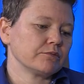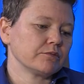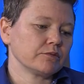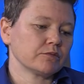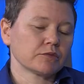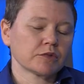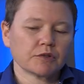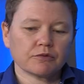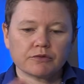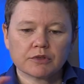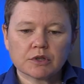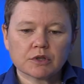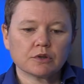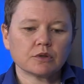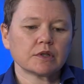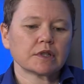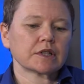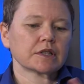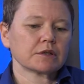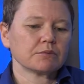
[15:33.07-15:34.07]

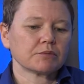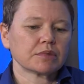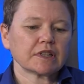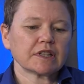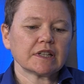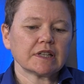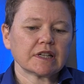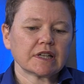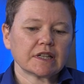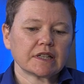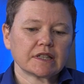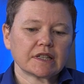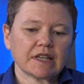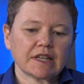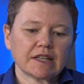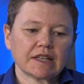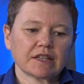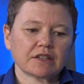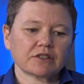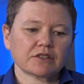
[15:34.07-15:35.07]
reviewed and completed,
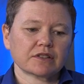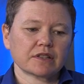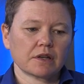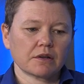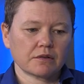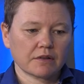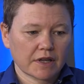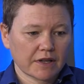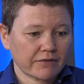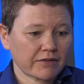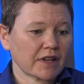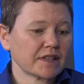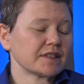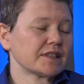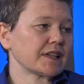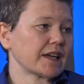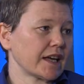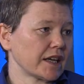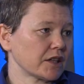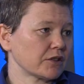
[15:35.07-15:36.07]
then there's an
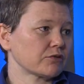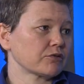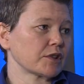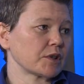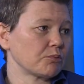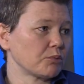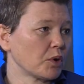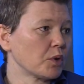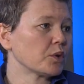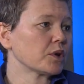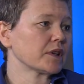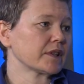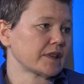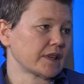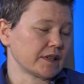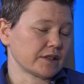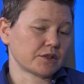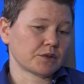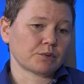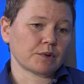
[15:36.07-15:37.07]
investigative report
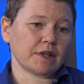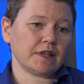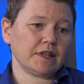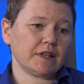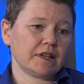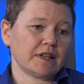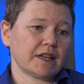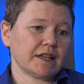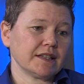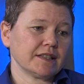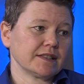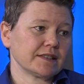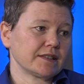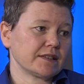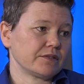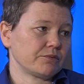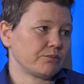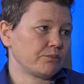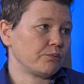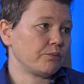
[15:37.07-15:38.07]
that's written that
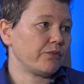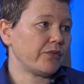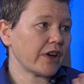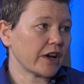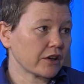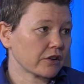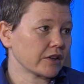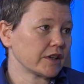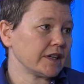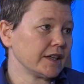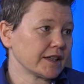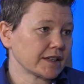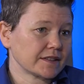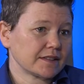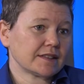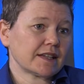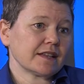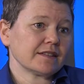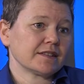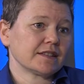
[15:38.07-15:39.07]
is very
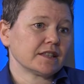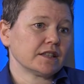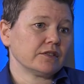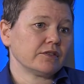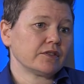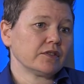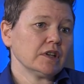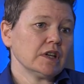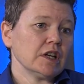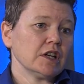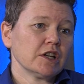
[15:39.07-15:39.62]
extensive.